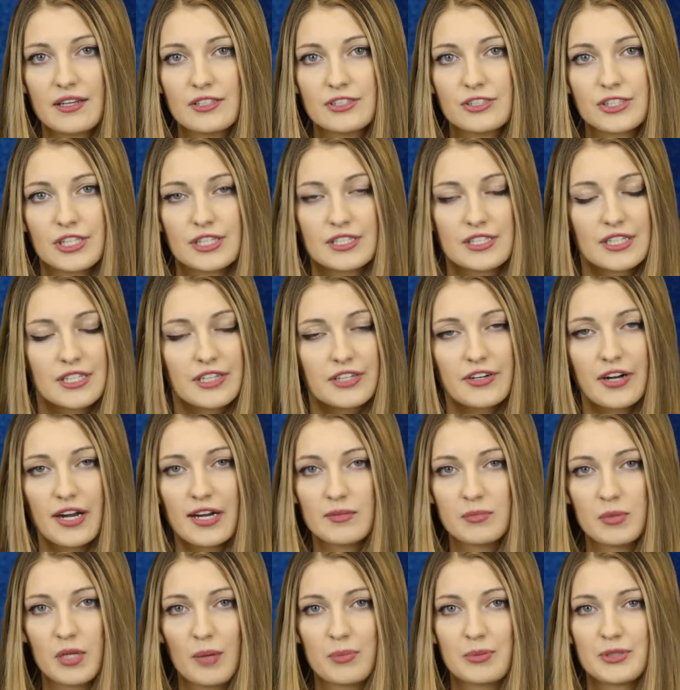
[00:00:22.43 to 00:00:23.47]
just an
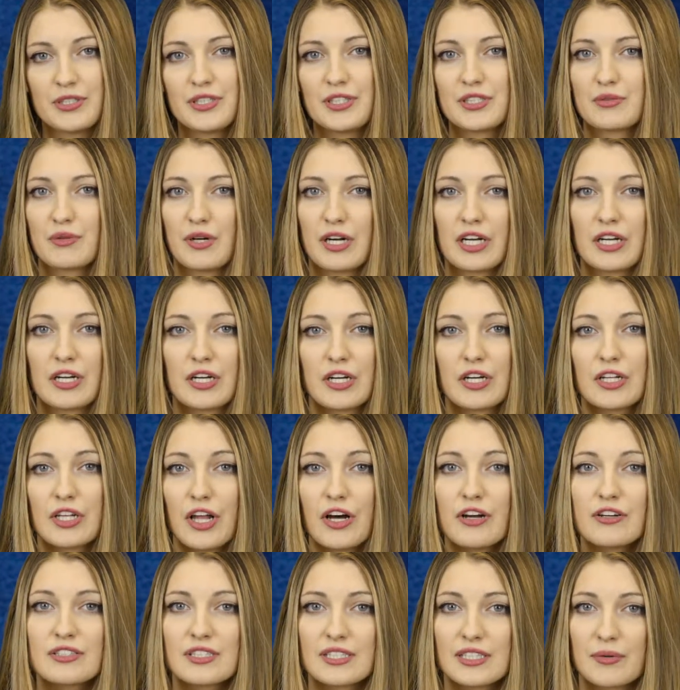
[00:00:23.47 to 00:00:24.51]
incredible opportunity to work
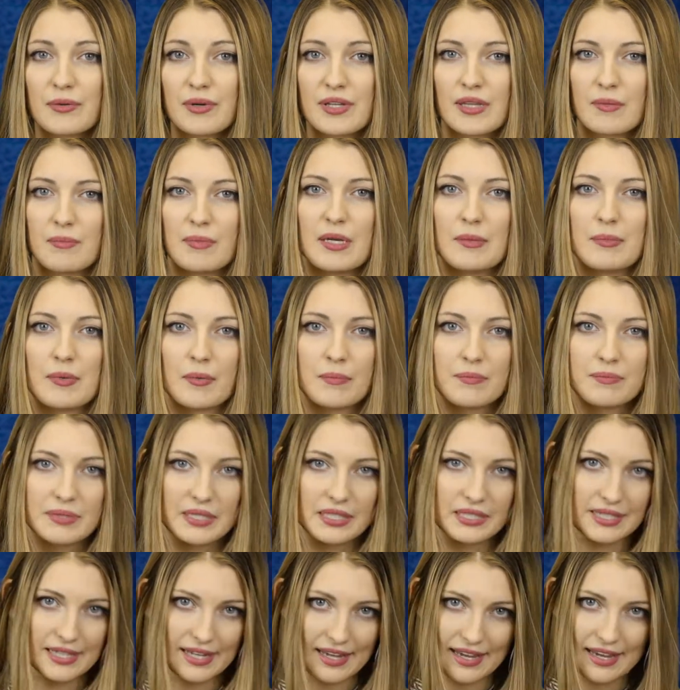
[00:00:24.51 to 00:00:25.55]
closely with the people
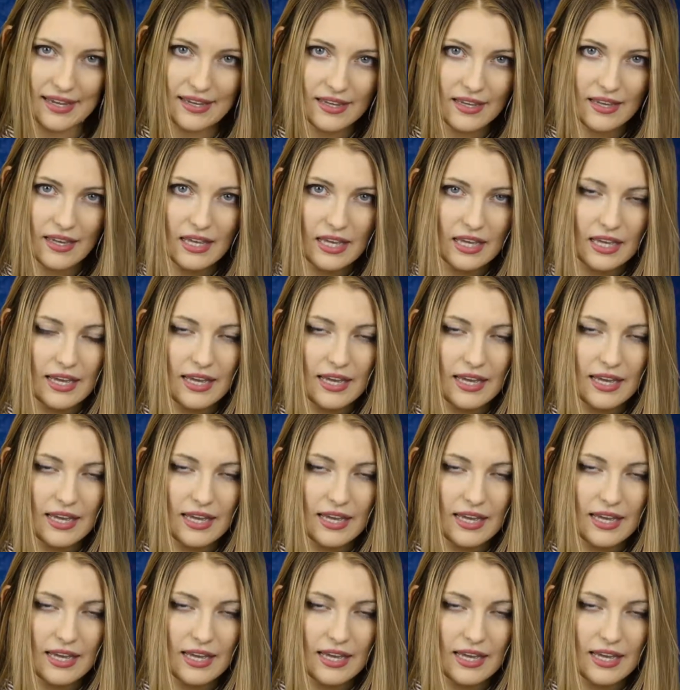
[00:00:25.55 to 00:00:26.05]
building it